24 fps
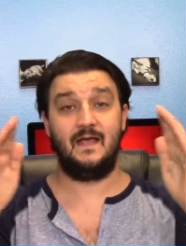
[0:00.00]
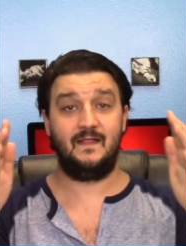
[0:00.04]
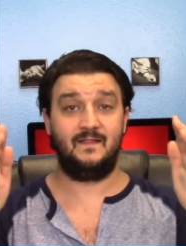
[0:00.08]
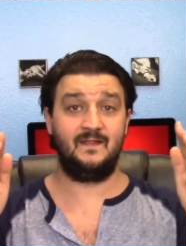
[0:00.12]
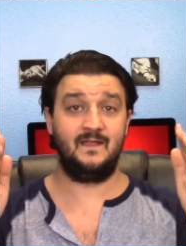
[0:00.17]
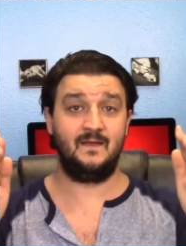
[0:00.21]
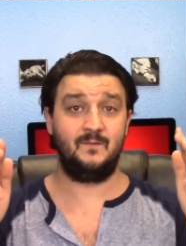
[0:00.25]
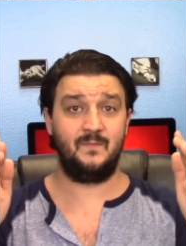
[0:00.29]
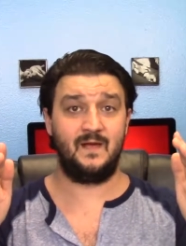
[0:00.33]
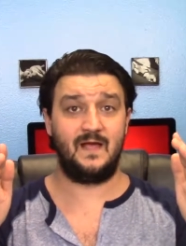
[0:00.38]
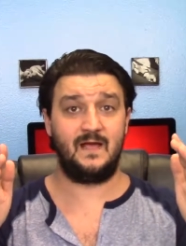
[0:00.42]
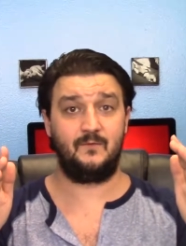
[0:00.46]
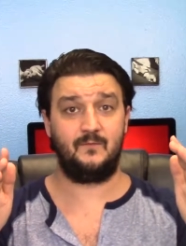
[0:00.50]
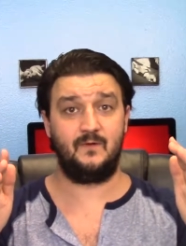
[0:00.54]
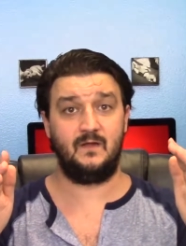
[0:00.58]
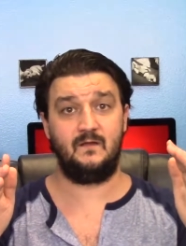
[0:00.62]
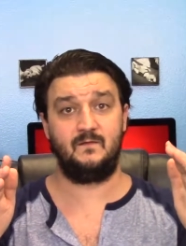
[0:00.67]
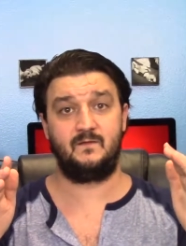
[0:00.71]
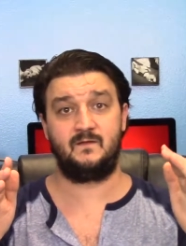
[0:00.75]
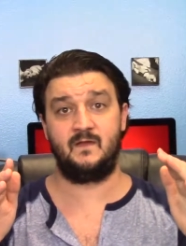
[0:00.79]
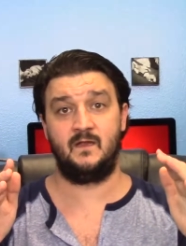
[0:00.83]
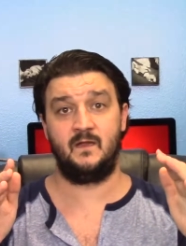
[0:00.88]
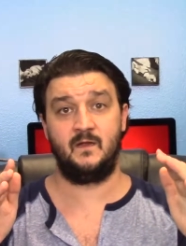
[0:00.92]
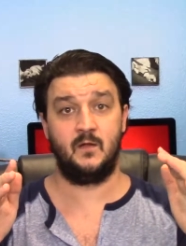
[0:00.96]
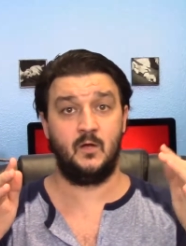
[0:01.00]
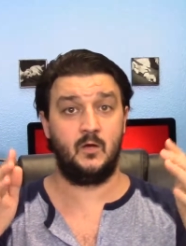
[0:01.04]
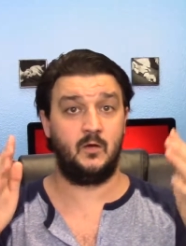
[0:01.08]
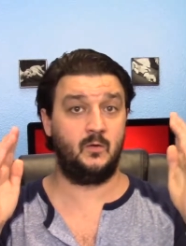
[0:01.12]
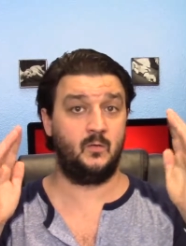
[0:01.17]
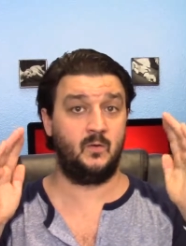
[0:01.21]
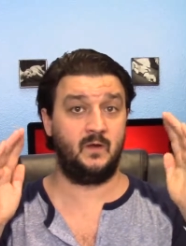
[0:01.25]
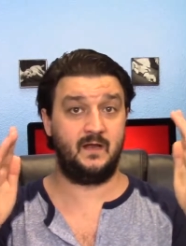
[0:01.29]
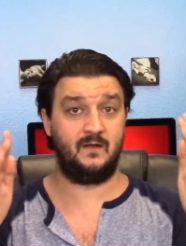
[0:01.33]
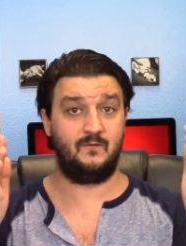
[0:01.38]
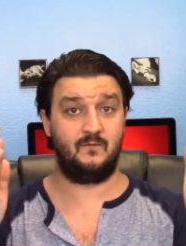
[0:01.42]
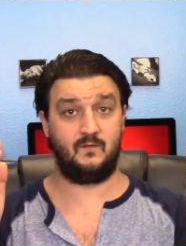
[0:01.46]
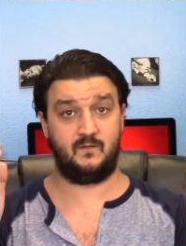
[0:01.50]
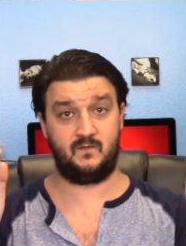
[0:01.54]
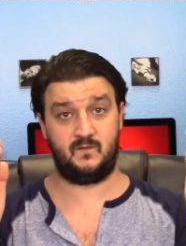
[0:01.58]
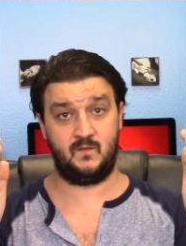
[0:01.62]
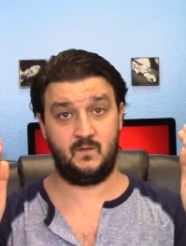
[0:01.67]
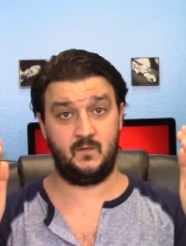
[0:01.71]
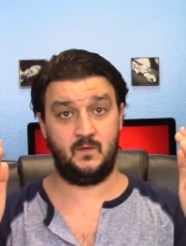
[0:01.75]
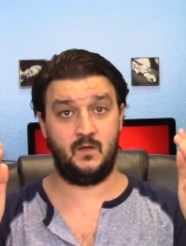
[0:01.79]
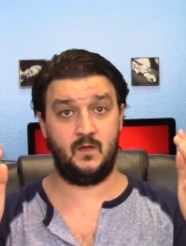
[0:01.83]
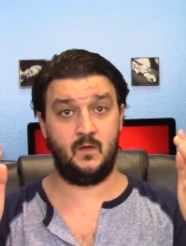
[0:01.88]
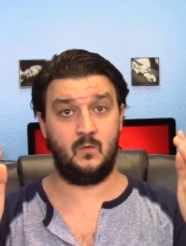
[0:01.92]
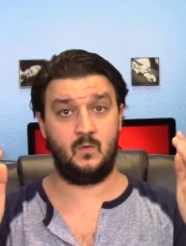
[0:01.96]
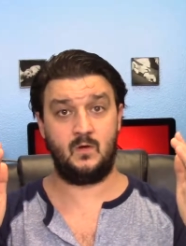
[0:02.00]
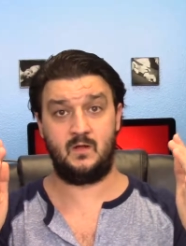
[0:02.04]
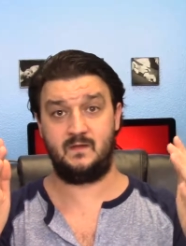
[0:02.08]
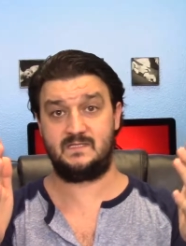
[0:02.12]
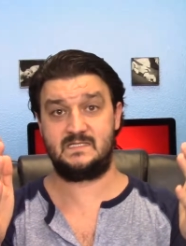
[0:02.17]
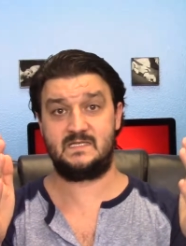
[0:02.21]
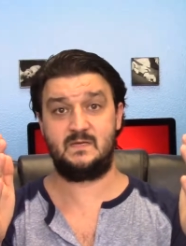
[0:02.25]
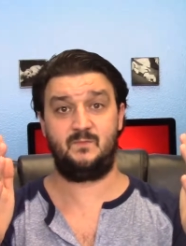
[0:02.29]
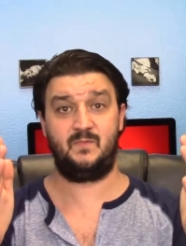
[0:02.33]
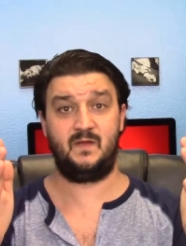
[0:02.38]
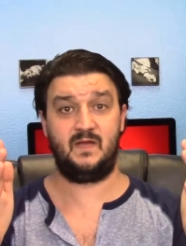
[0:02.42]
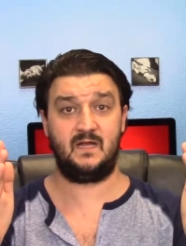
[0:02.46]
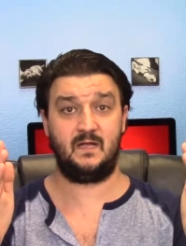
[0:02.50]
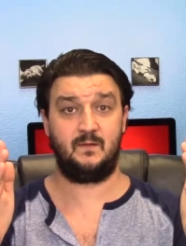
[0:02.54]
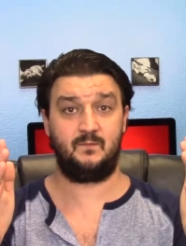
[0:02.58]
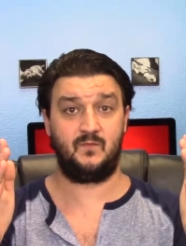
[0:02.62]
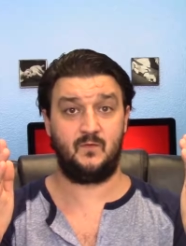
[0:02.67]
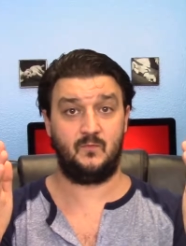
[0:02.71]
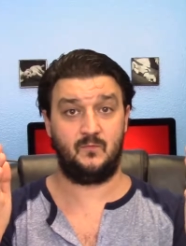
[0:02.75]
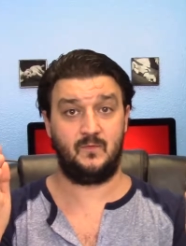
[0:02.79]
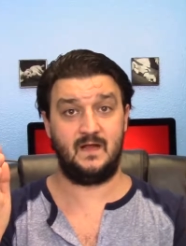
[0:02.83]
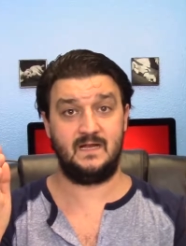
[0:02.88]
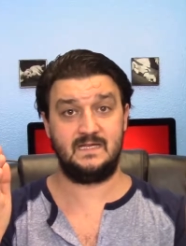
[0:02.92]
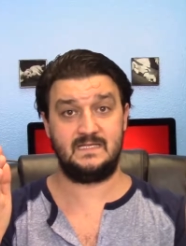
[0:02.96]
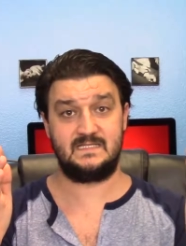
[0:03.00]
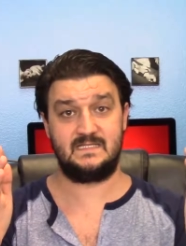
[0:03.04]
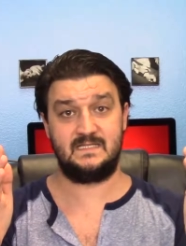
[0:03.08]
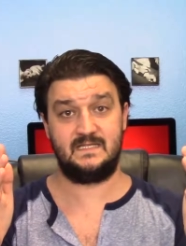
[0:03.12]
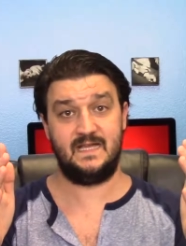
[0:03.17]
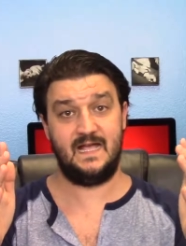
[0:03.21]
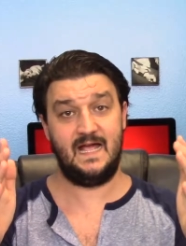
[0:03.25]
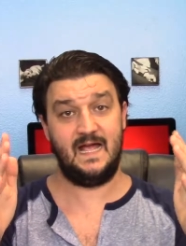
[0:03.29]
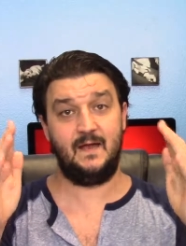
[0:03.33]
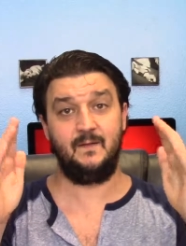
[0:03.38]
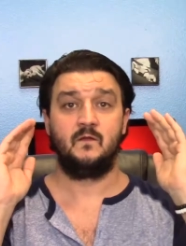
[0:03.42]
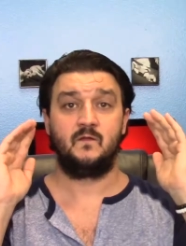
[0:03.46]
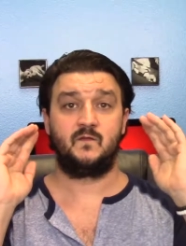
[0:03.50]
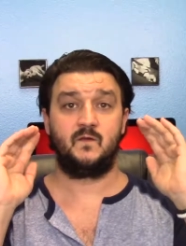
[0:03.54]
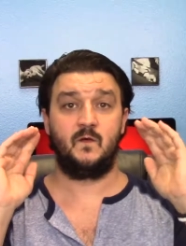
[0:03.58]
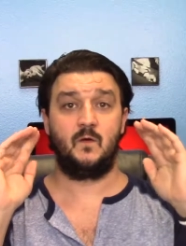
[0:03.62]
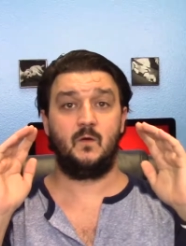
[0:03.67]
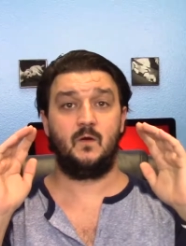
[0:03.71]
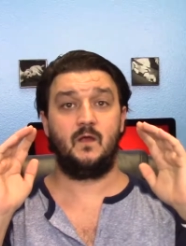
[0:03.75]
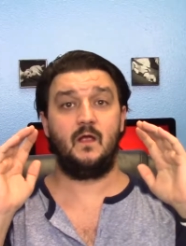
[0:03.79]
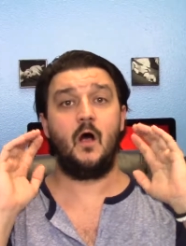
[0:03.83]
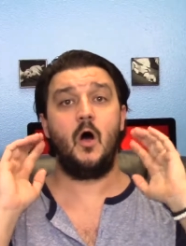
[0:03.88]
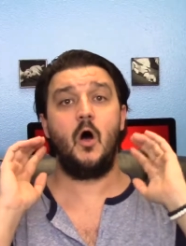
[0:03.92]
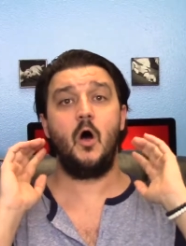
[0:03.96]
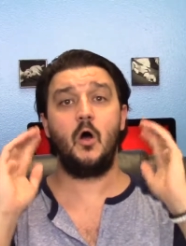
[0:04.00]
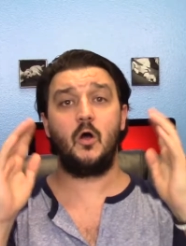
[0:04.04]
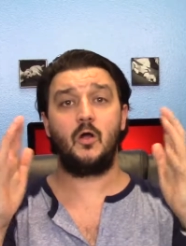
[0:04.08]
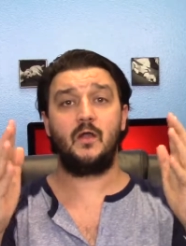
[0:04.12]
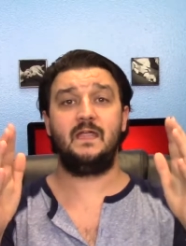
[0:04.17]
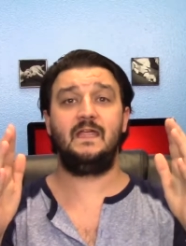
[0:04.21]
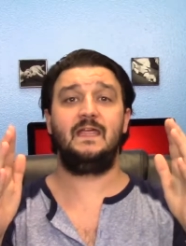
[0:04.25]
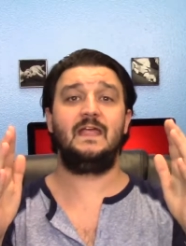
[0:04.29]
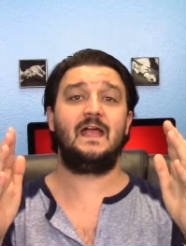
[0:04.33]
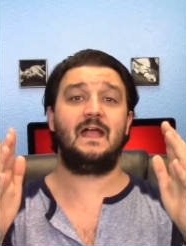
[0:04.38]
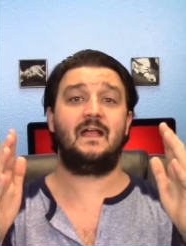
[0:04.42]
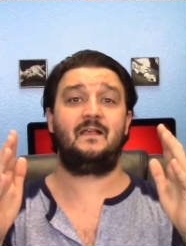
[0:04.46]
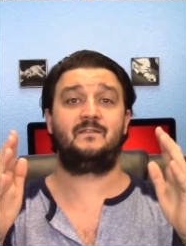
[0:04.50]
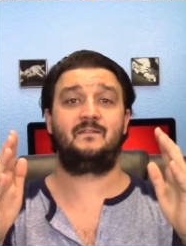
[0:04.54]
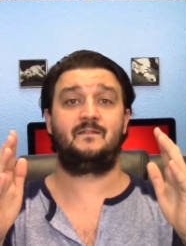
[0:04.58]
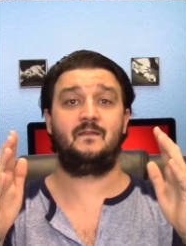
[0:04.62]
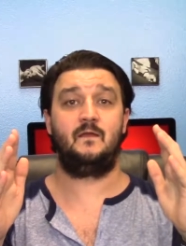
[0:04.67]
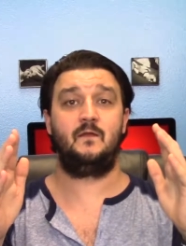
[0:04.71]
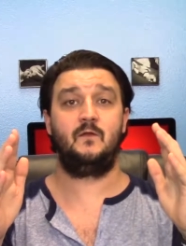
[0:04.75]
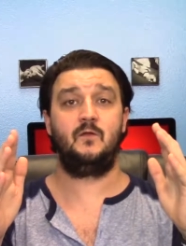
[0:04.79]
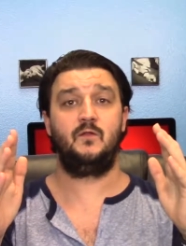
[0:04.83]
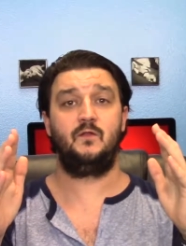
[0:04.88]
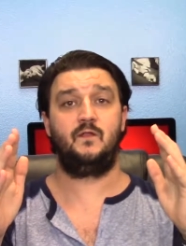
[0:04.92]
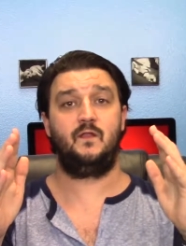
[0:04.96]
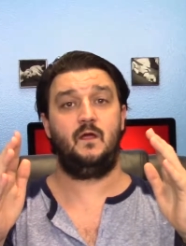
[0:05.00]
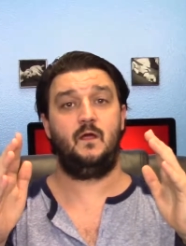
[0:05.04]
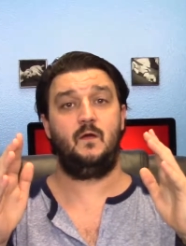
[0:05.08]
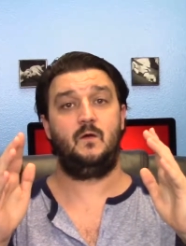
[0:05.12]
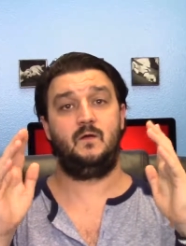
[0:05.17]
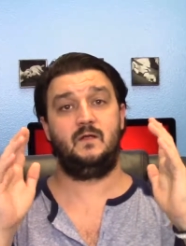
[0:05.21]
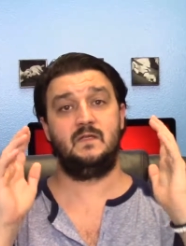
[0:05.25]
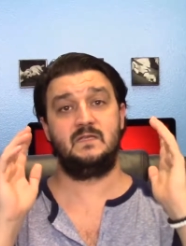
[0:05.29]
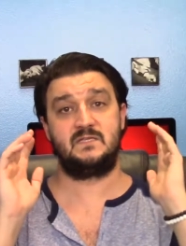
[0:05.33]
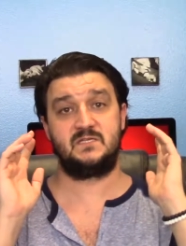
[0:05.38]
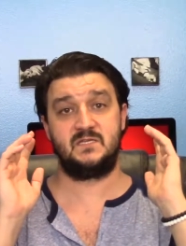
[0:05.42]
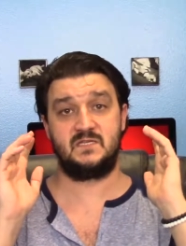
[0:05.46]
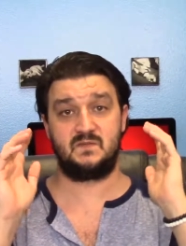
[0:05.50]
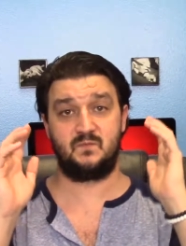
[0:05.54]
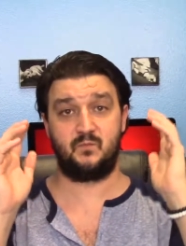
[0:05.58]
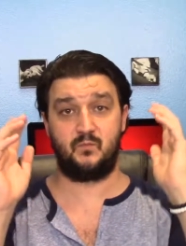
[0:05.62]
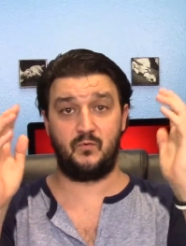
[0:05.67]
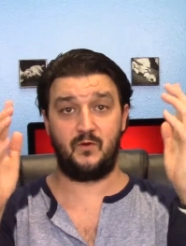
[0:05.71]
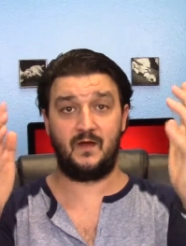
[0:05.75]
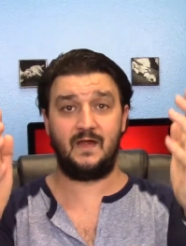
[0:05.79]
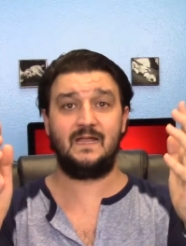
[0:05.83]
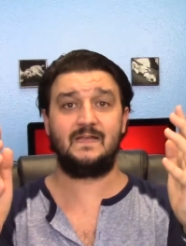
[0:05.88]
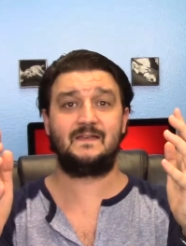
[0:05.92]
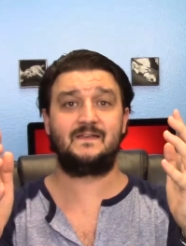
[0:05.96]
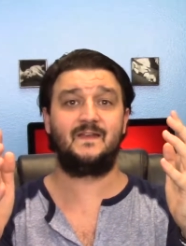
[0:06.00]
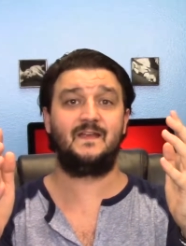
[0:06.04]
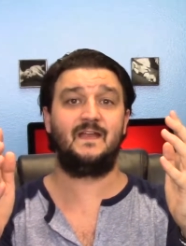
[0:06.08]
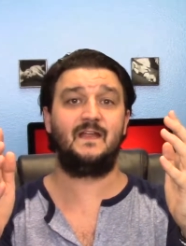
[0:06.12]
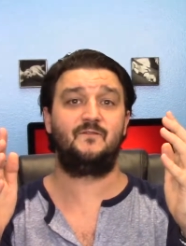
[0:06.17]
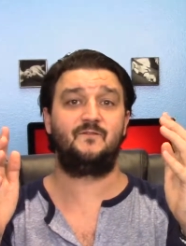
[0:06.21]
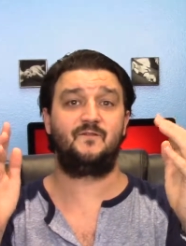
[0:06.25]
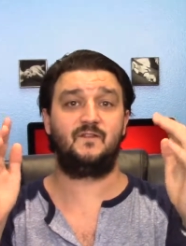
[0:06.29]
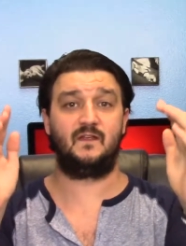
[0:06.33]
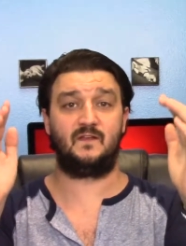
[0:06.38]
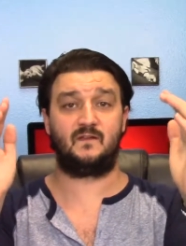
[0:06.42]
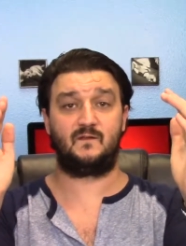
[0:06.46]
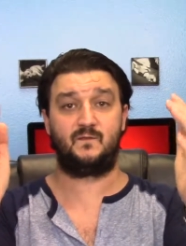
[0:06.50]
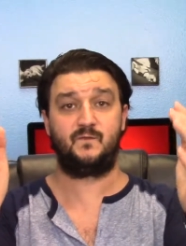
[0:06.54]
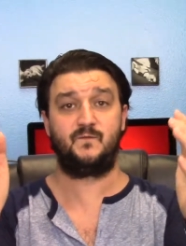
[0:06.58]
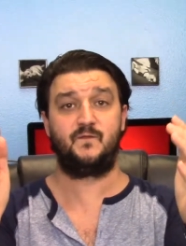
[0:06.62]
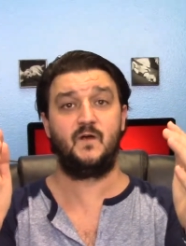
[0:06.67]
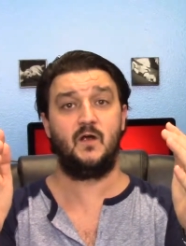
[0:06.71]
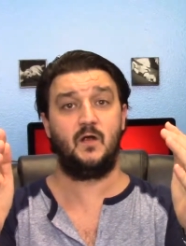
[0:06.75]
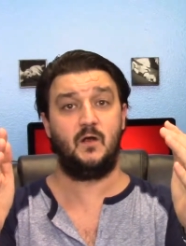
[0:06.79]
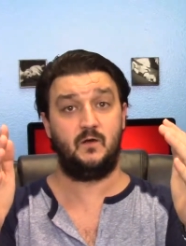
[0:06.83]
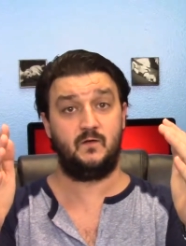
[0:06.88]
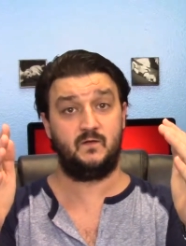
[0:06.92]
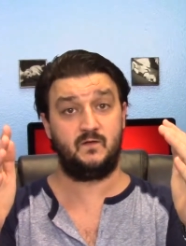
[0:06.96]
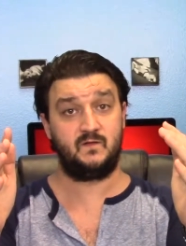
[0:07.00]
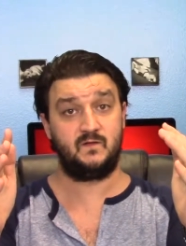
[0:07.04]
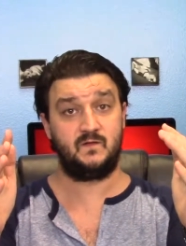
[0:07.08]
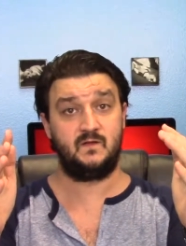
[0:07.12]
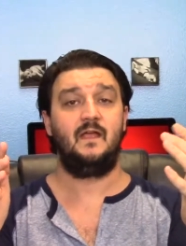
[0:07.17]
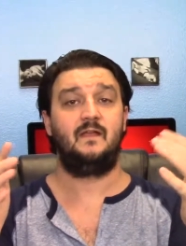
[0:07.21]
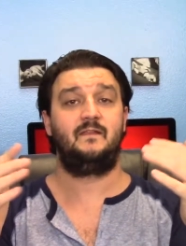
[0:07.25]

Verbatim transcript: And then Matt Reeves can go to whatever studio wants to pick up the rights to that. So all he has to do though is just bring it to Netflix first